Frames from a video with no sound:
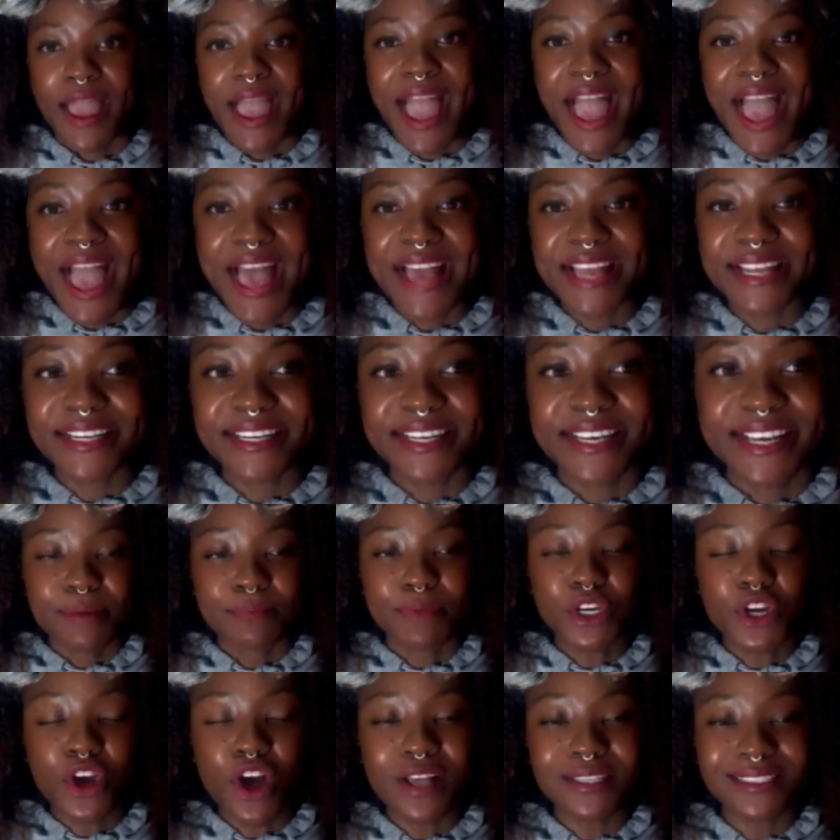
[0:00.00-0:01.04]
And
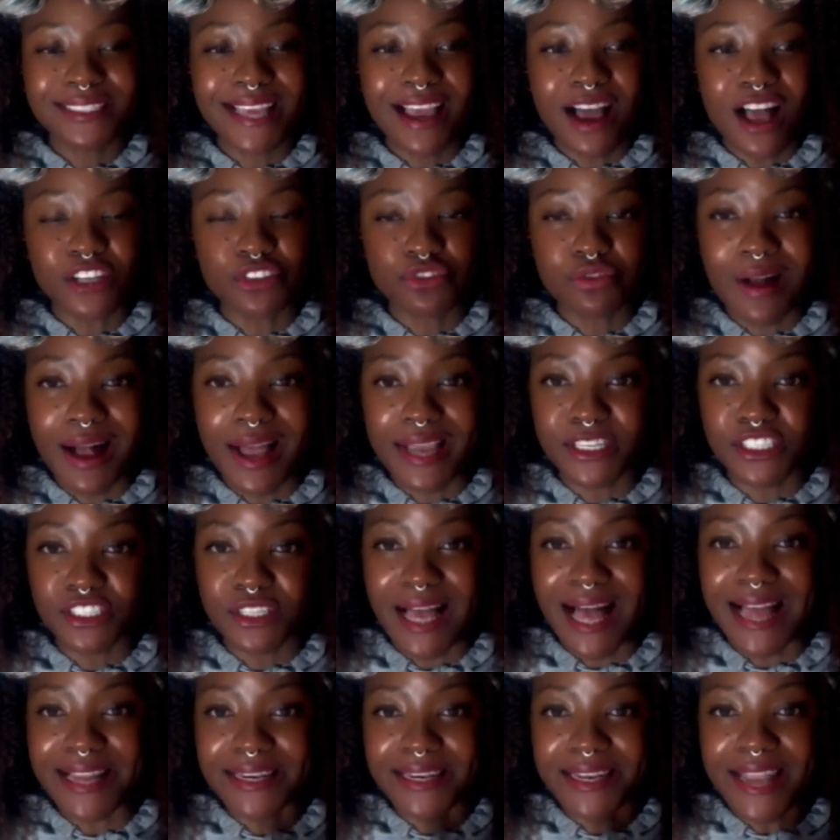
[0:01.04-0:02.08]
because they are trying
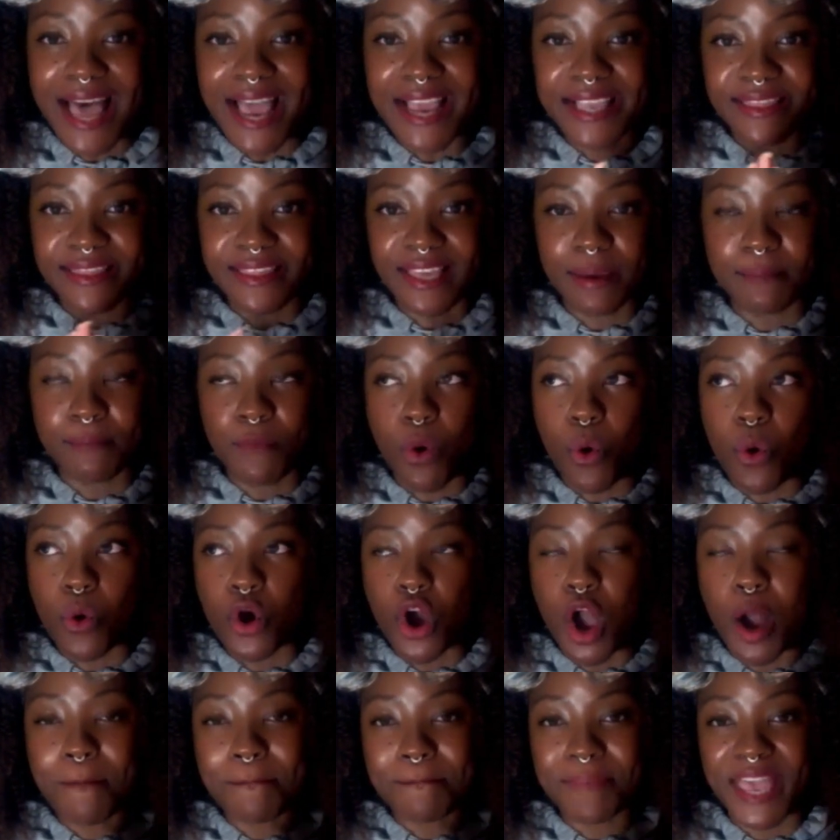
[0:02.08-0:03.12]
to align them or
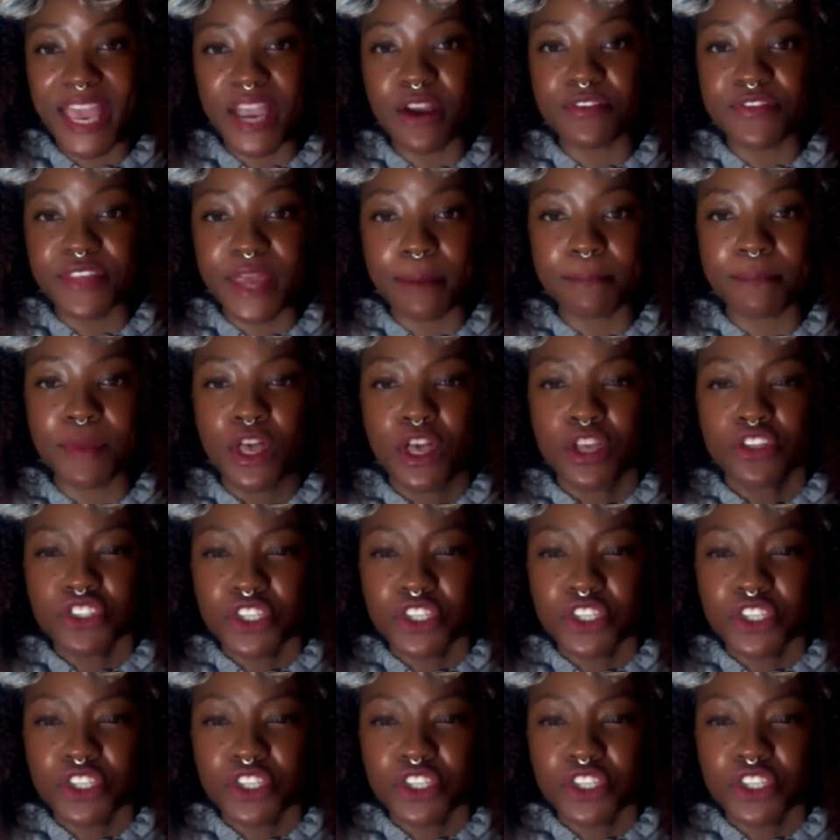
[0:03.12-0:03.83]
compare them